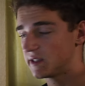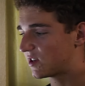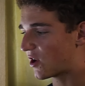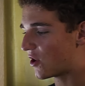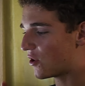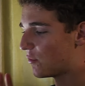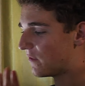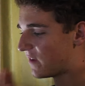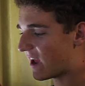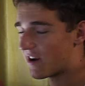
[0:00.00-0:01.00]
So
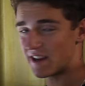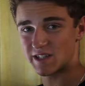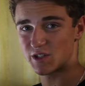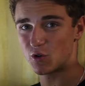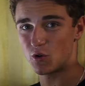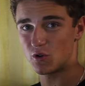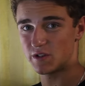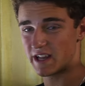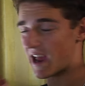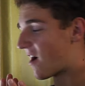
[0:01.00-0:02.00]
we've now installed
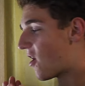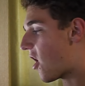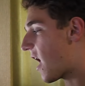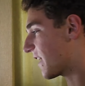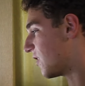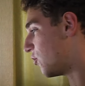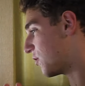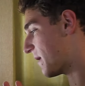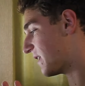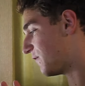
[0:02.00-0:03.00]
our Hygger
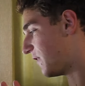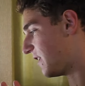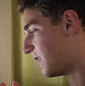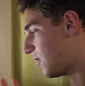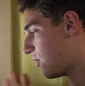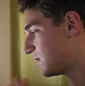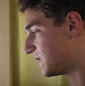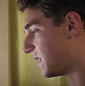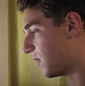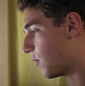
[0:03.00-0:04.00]
automatic feeder onto
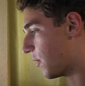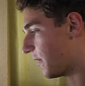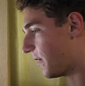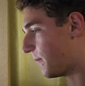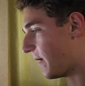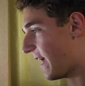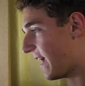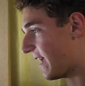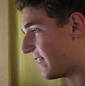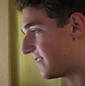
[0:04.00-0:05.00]
the aquarium,
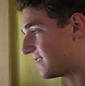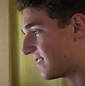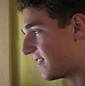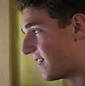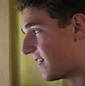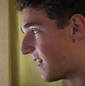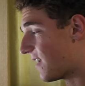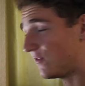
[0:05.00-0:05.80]
and I've